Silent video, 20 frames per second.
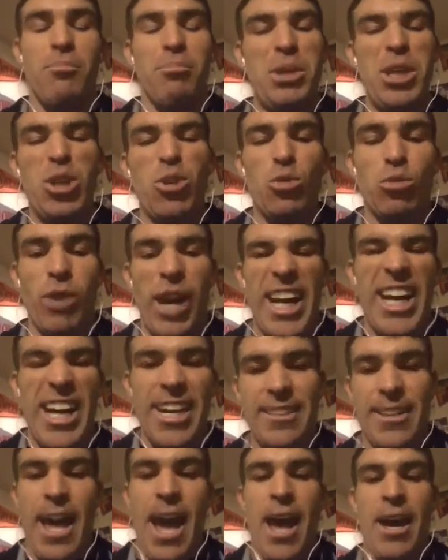Be great
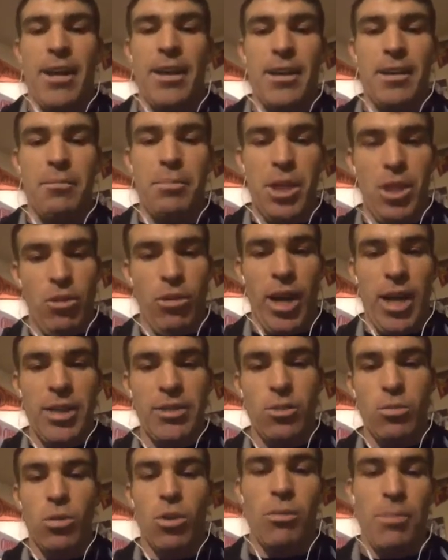at that. Be great
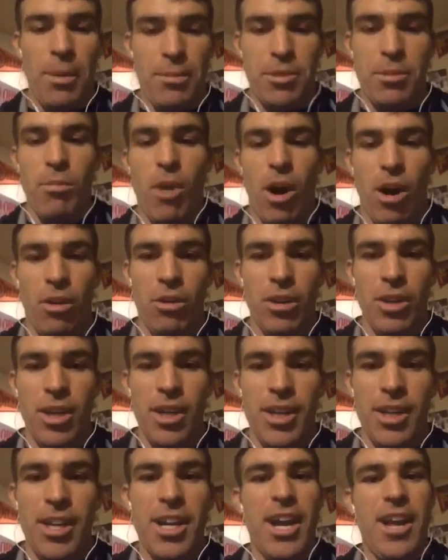at the warm-up tomorrow
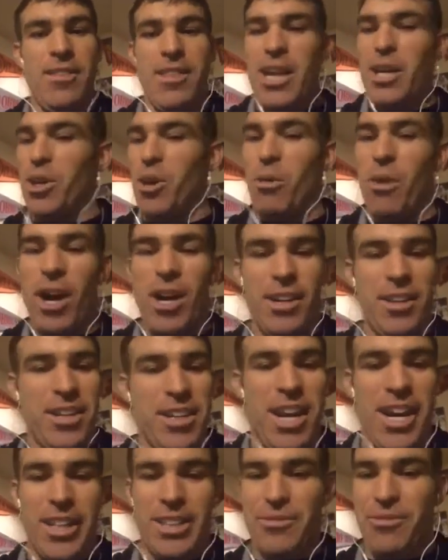and then go on to the
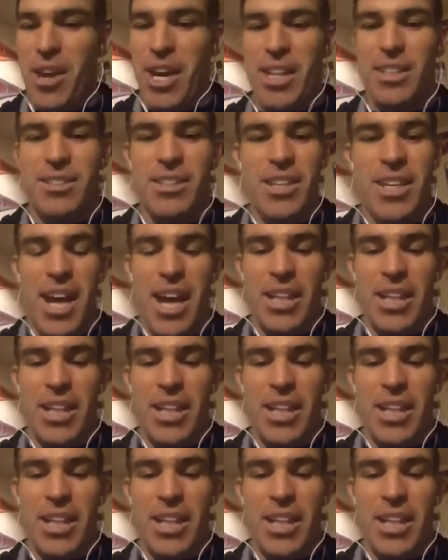next phase.